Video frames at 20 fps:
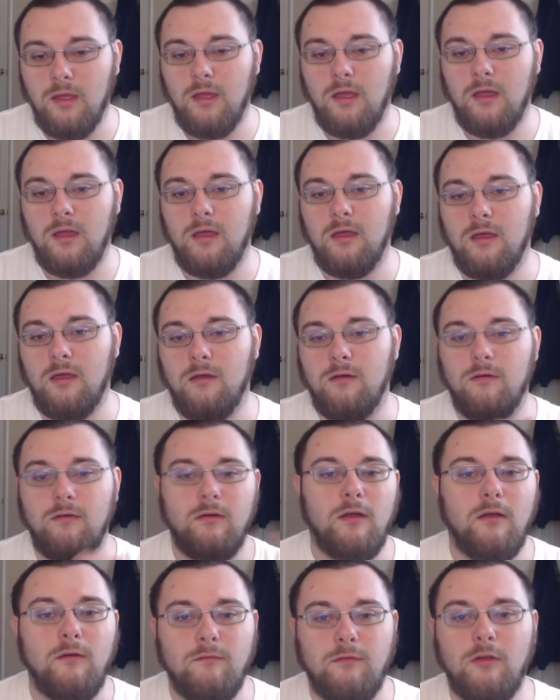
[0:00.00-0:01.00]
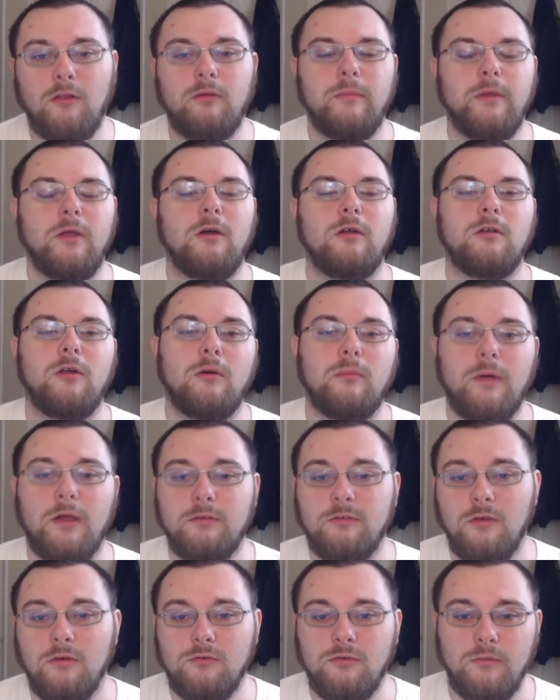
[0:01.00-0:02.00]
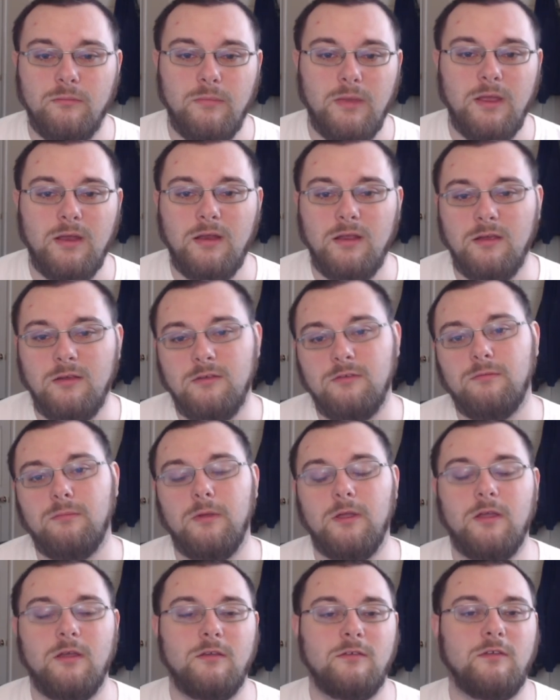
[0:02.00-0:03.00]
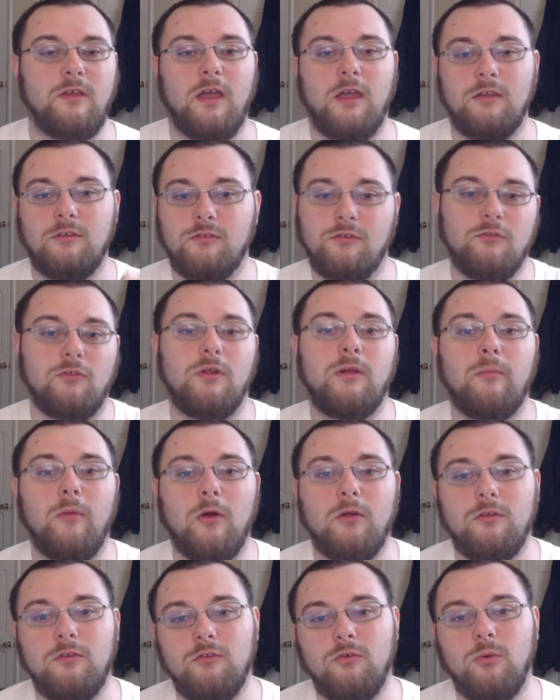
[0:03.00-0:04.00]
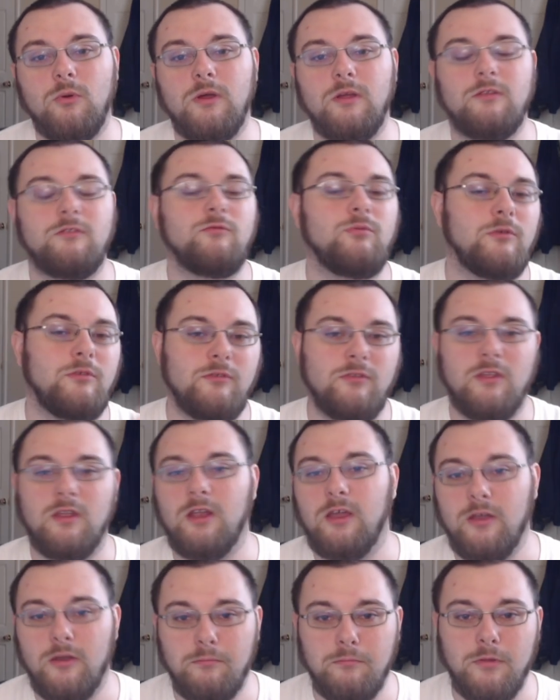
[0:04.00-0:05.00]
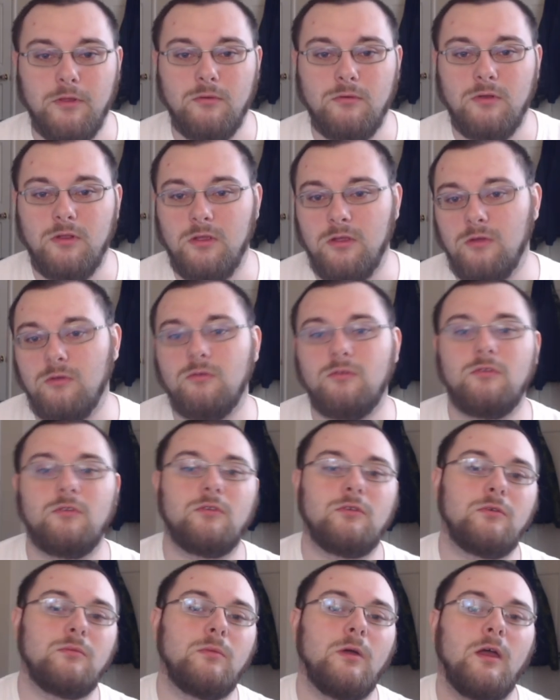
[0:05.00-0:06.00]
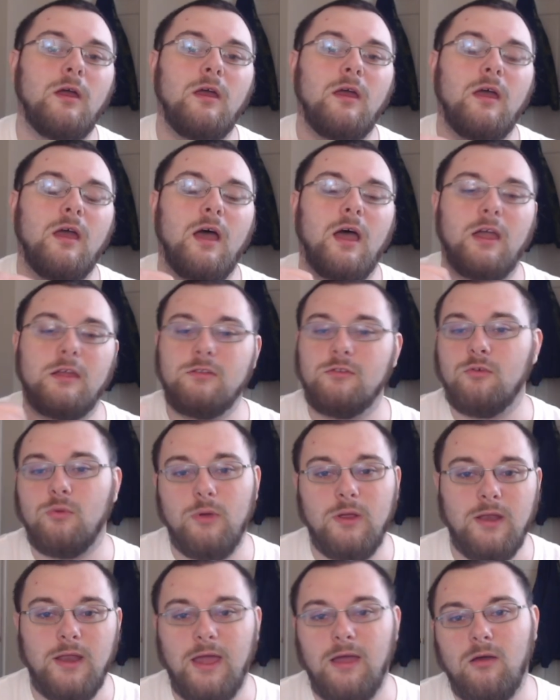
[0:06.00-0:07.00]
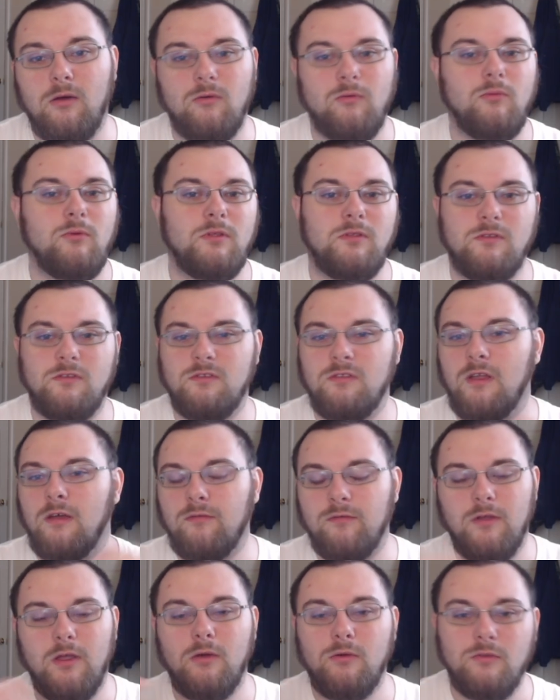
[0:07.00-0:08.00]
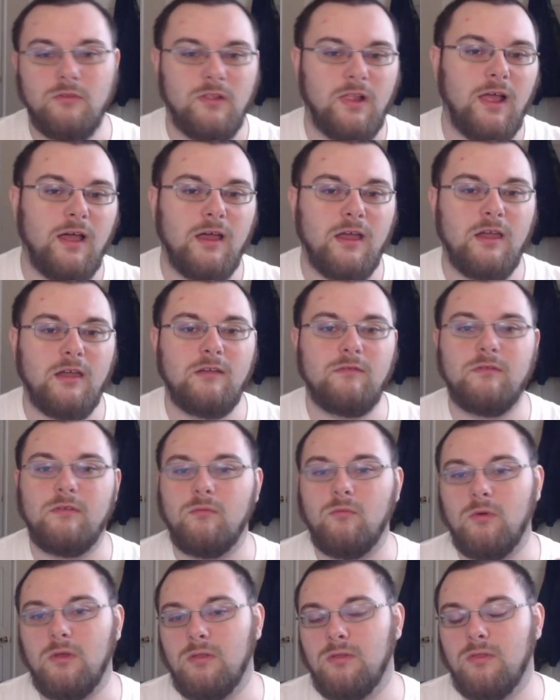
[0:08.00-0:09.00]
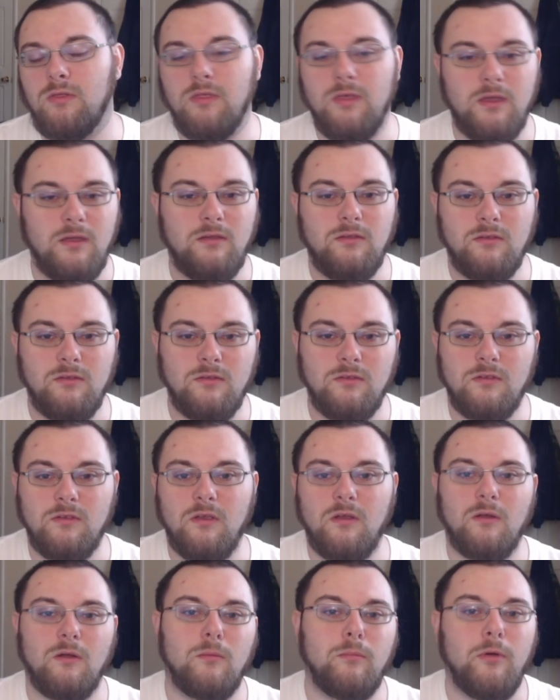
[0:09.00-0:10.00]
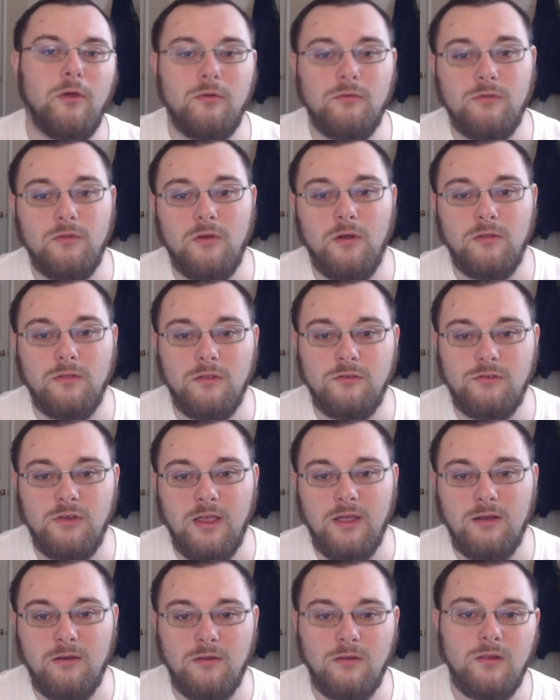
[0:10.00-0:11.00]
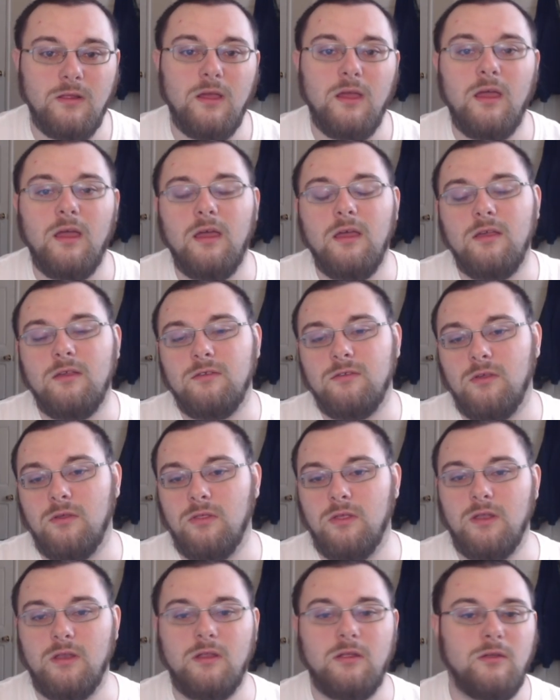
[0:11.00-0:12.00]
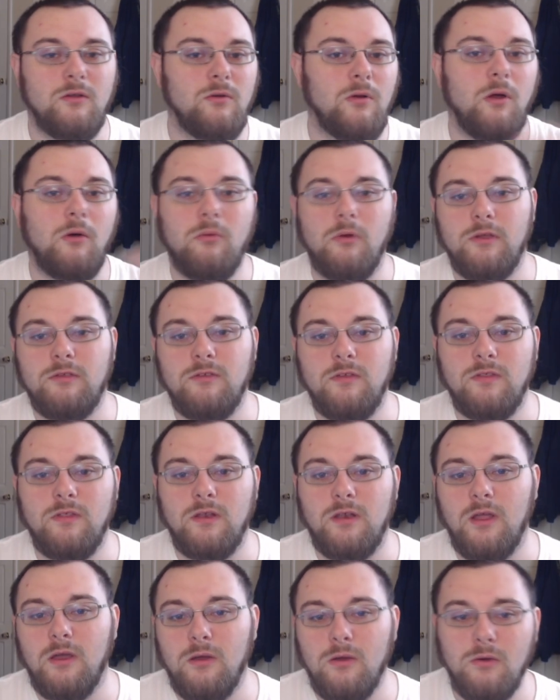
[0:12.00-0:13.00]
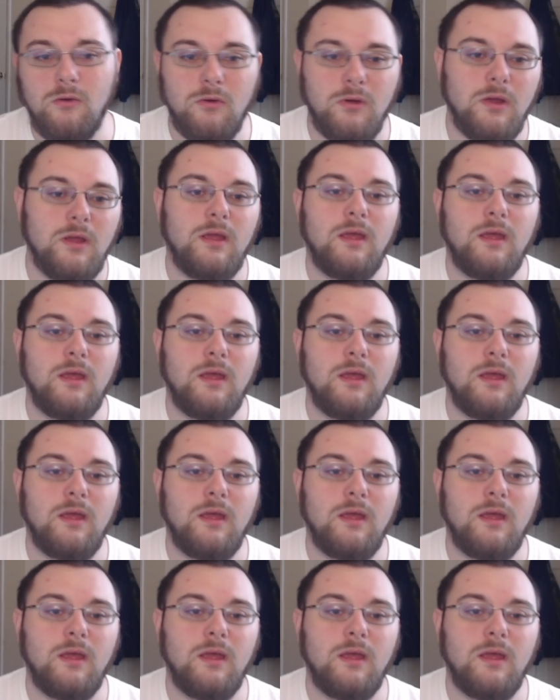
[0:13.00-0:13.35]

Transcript: follow me on all my social medias because I stream on Twitch, which then I upload to YouTube. I tweet out when stuff goes live and when things are posted on the channel so that you're always in the know.